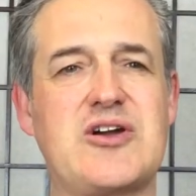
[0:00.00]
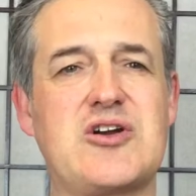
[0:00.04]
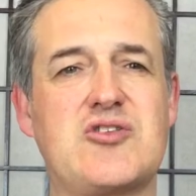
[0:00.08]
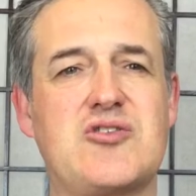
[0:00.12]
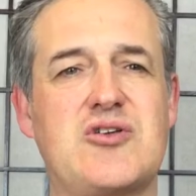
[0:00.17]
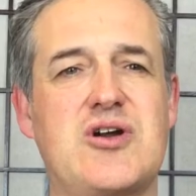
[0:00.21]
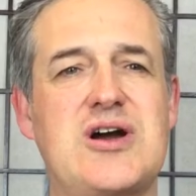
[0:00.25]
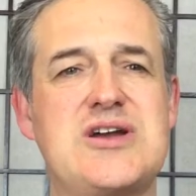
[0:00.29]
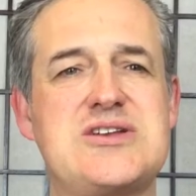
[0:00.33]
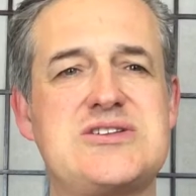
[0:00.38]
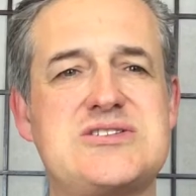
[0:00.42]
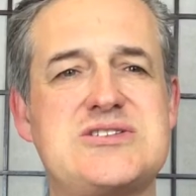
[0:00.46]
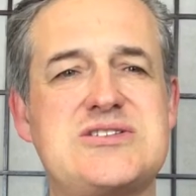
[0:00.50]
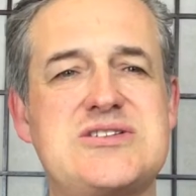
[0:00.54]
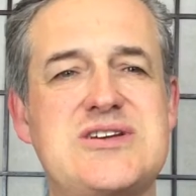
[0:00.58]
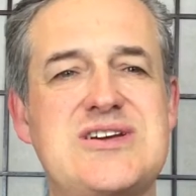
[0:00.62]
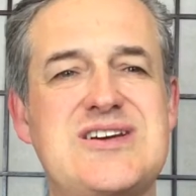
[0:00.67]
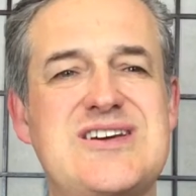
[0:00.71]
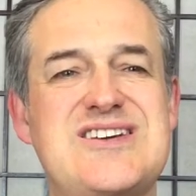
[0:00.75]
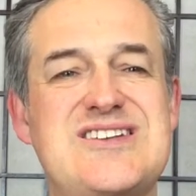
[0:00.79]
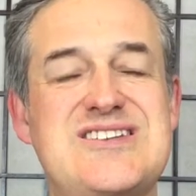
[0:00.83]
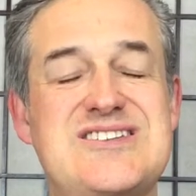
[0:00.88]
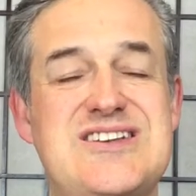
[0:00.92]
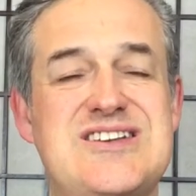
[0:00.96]
Christ
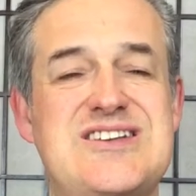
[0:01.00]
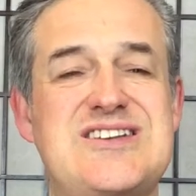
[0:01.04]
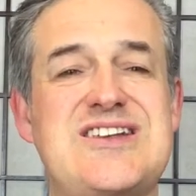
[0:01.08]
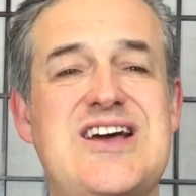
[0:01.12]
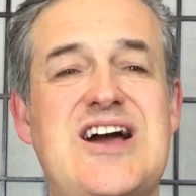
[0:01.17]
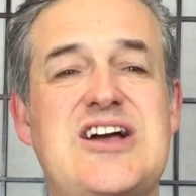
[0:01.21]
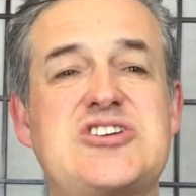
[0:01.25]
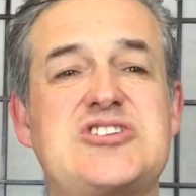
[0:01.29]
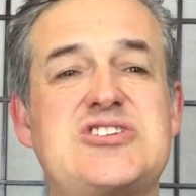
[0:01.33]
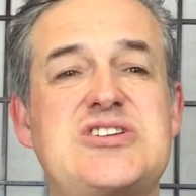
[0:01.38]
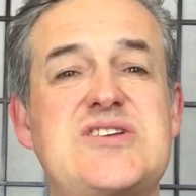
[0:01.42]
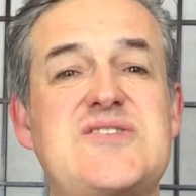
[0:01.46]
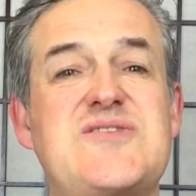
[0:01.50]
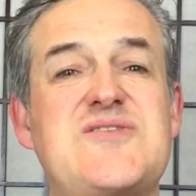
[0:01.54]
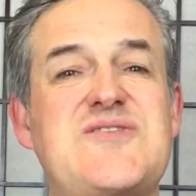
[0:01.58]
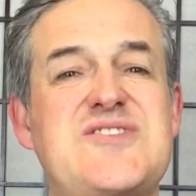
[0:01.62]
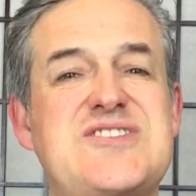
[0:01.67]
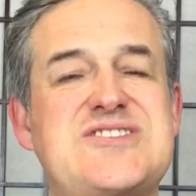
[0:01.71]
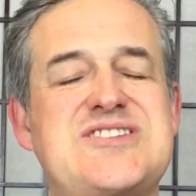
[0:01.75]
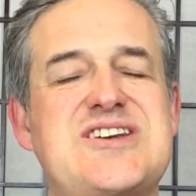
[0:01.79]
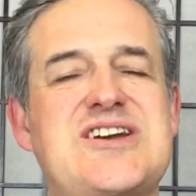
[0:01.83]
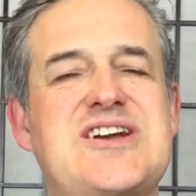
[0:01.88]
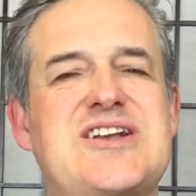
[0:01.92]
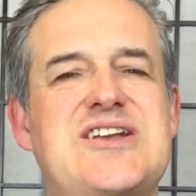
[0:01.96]
didn't actually
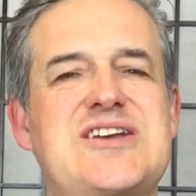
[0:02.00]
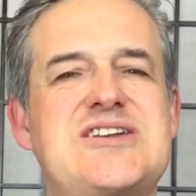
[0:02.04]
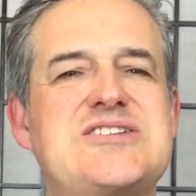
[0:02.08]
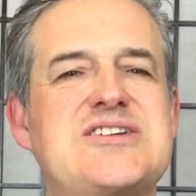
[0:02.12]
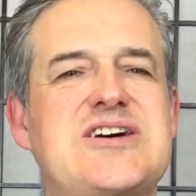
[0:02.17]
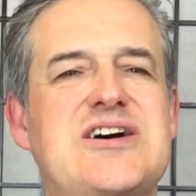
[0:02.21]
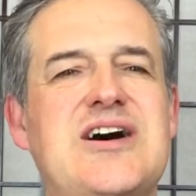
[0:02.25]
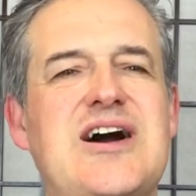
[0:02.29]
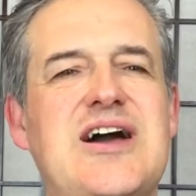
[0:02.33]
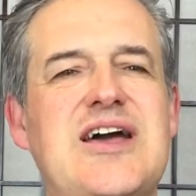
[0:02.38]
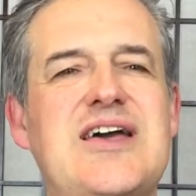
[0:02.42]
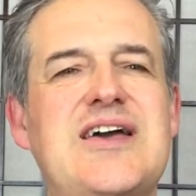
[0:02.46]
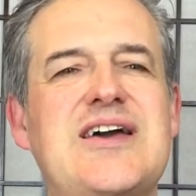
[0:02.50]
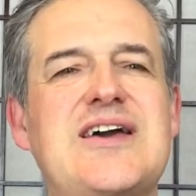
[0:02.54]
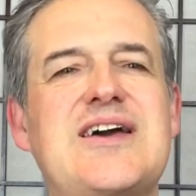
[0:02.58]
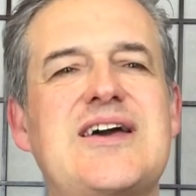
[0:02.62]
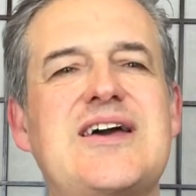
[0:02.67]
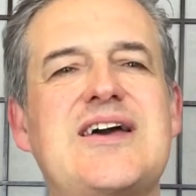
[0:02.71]
physically die